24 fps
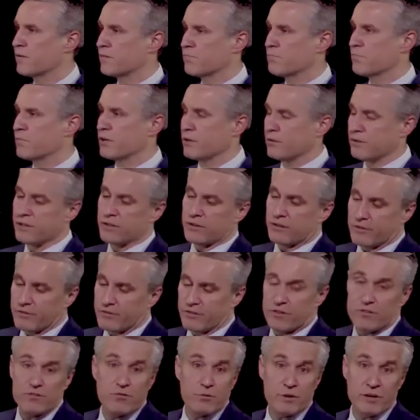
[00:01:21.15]
you know that the
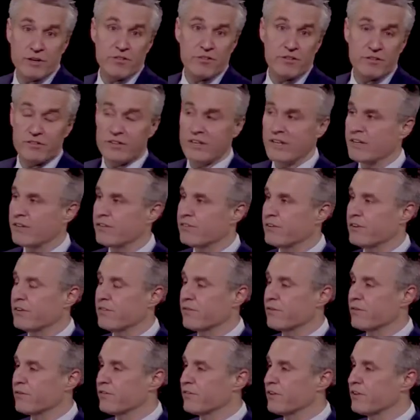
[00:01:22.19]
situation is getting
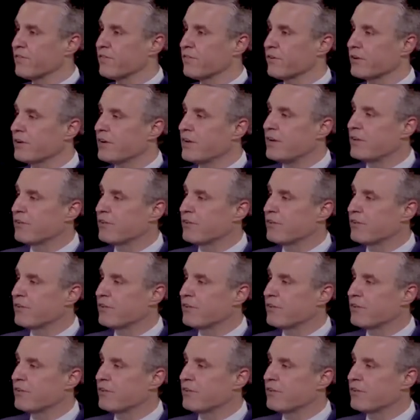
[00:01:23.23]
safer and safer.